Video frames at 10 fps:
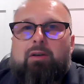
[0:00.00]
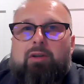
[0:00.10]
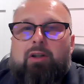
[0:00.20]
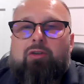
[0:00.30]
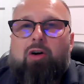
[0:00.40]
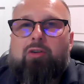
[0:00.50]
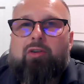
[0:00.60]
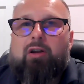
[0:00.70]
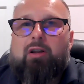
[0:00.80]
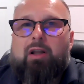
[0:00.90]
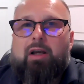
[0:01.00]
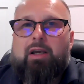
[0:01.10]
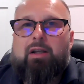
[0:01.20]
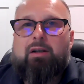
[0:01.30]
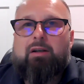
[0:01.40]
Did talk to the
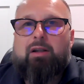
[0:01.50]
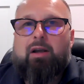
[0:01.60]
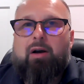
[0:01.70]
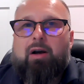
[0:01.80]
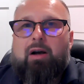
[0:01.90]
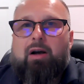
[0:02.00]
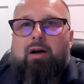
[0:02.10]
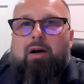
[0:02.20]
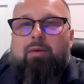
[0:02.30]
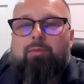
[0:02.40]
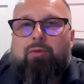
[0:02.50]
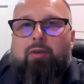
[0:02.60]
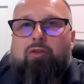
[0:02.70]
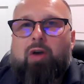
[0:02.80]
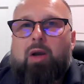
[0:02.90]
client for
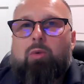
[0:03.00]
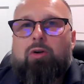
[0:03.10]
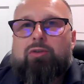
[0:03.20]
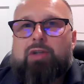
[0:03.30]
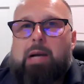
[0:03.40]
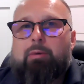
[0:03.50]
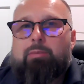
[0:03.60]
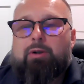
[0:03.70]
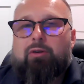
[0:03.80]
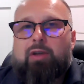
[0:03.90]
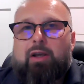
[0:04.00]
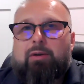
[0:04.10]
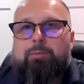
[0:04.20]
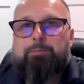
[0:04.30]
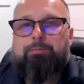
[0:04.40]
the drywall job in
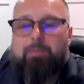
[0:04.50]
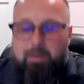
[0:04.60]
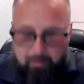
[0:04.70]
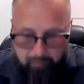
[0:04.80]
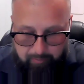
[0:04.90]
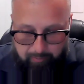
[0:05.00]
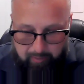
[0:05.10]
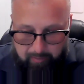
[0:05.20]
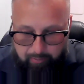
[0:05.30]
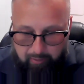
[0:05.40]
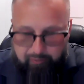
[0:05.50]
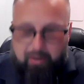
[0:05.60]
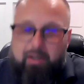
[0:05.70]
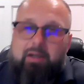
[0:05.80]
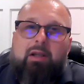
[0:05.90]
Middletown in the community of
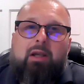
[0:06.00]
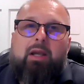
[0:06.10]
Parkside.